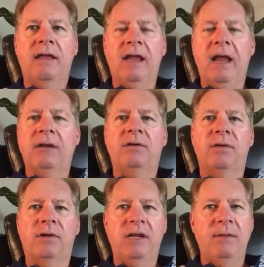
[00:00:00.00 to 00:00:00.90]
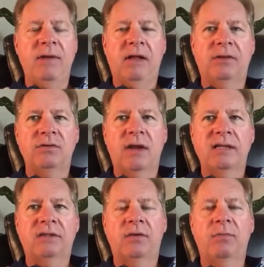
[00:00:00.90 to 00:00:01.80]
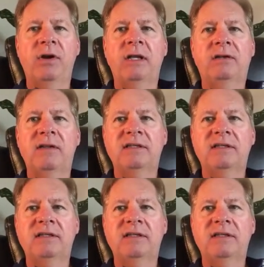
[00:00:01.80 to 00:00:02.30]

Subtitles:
they enter their email address, they're put into